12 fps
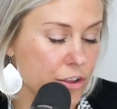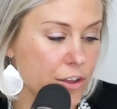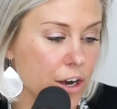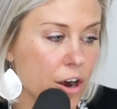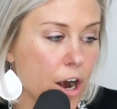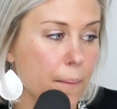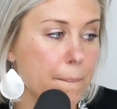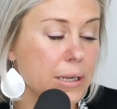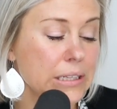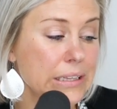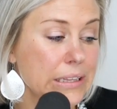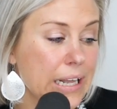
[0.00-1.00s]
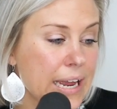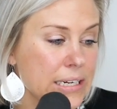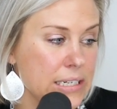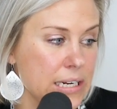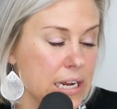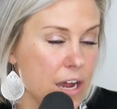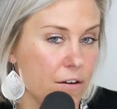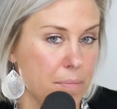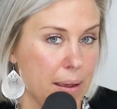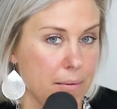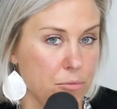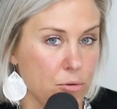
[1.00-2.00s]
there are plenty of
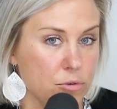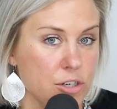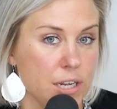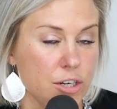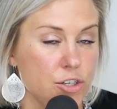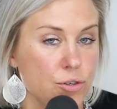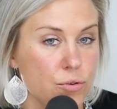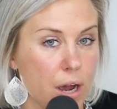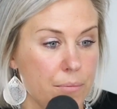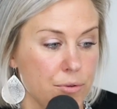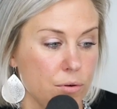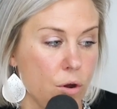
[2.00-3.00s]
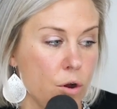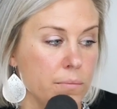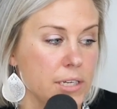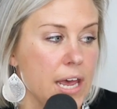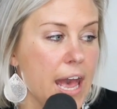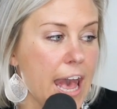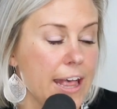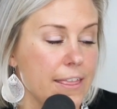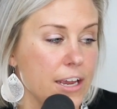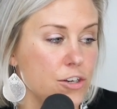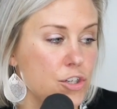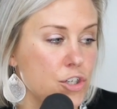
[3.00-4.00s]
baby boomers that do come through homes and
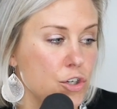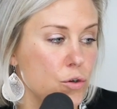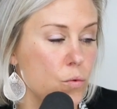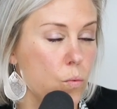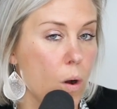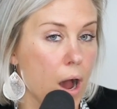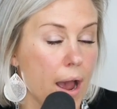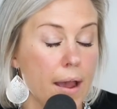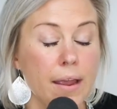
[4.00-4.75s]
they do want,